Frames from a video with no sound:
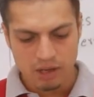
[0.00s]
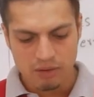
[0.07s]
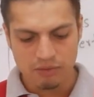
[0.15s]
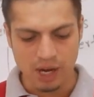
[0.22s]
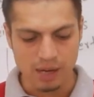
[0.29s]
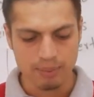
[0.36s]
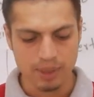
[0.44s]

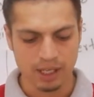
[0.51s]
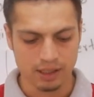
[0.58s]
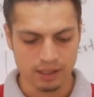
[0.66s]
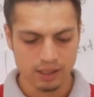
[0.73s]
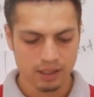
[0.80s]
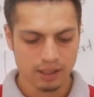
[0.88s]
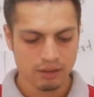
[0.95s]

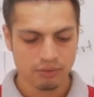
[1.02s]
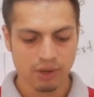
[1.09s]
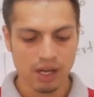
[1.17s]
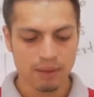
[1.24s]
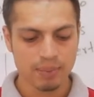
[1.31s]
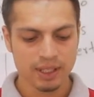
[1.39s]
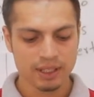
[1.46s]

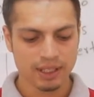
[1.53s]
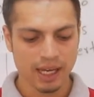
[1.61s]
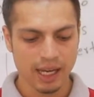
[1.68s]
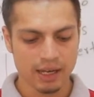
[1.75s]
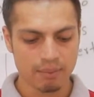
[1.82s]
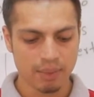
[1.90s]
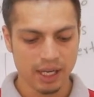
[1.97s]
Fibers
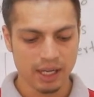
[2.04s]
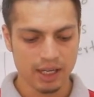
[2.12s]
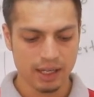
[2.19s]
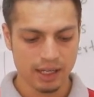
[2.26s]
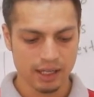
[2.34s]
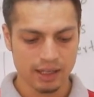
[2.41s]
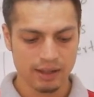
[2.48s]
can
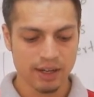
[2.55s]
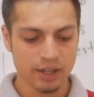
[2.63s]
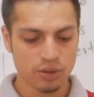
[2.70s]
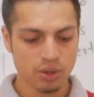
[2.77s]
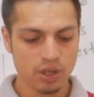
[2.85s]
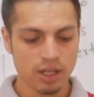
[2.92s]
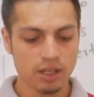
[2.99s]
be
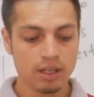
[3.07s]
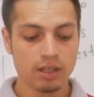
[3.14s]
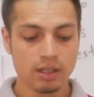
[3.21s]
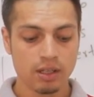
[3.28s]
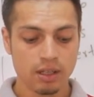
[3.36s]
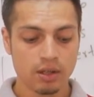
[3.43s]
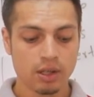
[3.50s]

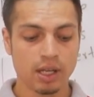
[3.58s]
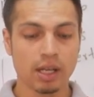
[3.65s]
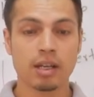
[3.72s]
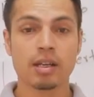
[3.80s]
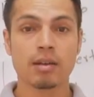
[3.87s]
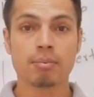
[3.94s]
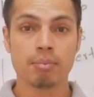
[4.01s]
natural, okay,
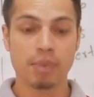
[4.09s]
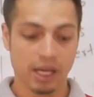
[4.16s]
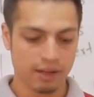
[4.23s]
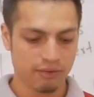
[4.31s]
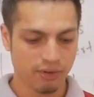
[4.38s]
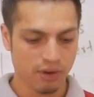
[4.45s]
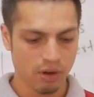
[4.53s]

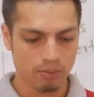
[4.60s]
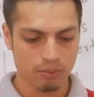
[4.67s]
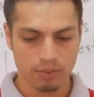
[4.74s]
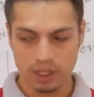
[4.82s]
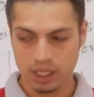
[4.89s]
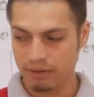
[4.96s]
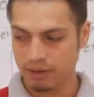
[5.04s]
made
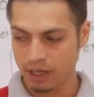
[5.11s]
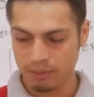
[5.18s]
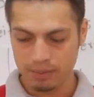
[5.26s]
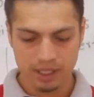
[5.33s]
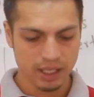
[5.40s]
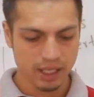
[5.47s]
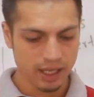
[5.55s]
from living
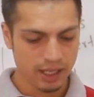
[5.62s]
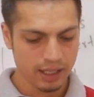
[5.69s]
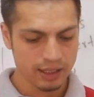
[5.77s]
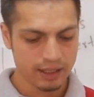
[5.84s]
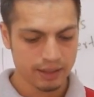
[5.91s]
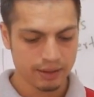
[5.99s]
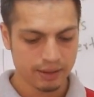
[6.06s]

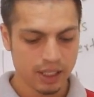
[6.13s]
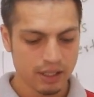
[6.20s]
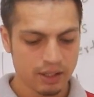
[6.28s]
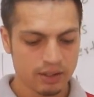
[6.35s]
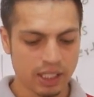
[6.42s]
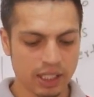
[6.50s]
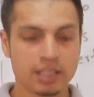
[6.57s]
materials
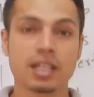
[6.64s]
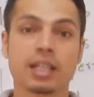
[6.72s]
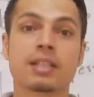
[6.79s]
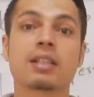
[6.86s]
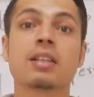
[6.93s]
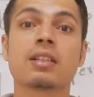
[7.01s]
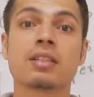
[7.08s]
such
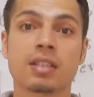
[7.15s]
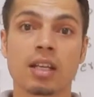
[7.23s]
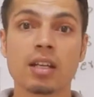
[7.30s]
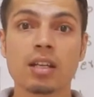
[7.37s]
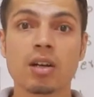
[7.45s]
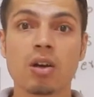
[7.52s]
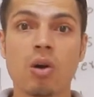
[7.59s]
as
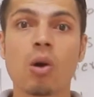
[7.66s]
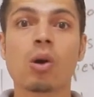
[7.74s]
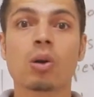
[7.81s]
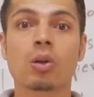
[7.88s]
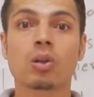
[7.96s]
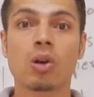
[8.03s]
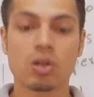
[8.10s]
silk
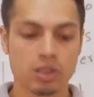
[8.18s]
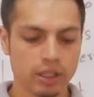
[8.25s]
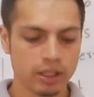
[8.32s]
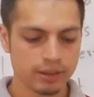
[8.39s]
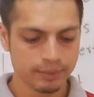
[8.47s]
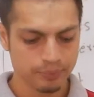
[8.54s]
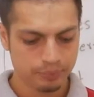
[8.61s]
or
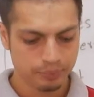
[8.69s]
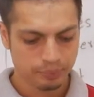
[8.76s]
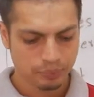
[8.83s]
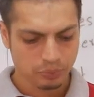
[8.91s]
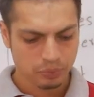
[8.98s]
cotton,